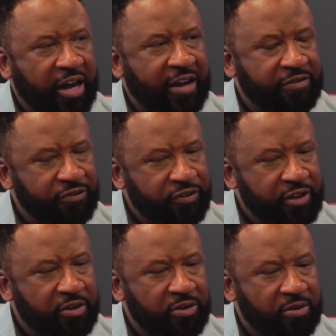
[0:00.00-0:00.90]
I
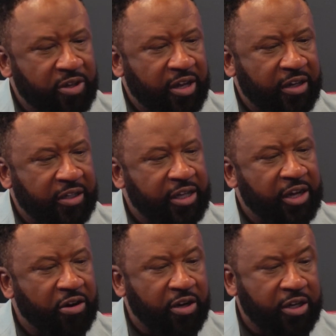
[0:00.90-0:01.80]
feel that
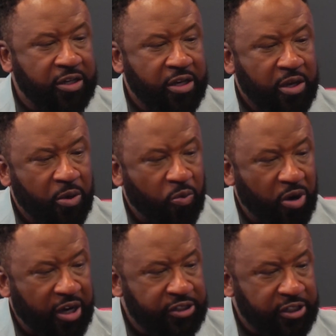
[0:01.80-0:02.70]
Kerry
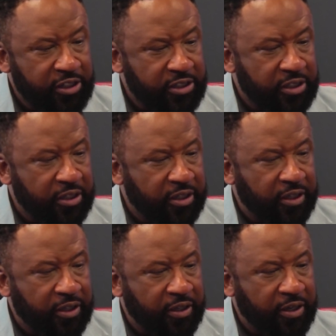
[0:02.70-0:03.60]

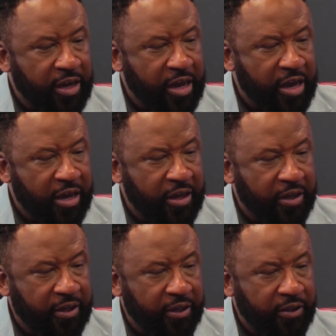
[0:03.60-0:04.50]
Washington
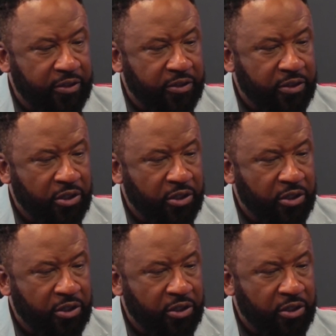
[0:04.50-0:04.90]
has